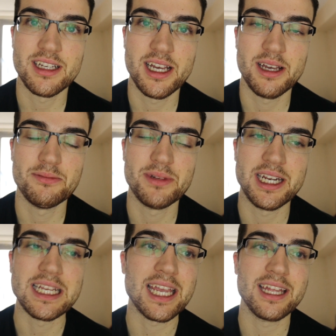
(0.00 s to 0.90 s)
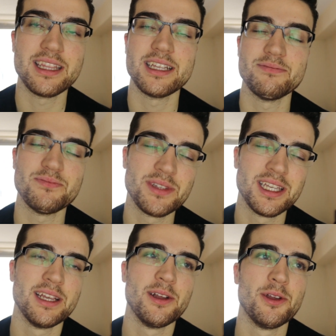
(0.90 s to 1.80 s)
Um, and again, the
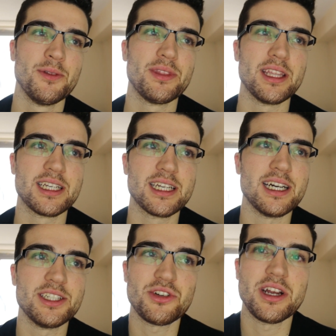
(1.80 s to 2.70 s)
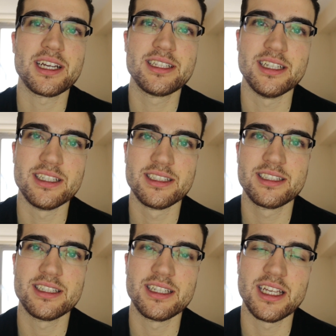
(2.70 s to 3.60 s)
guide track
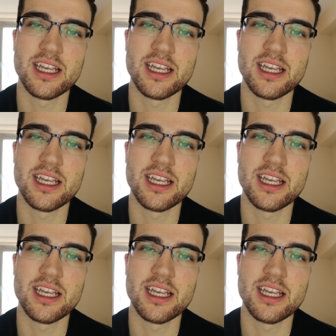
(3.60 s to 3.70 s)
does a,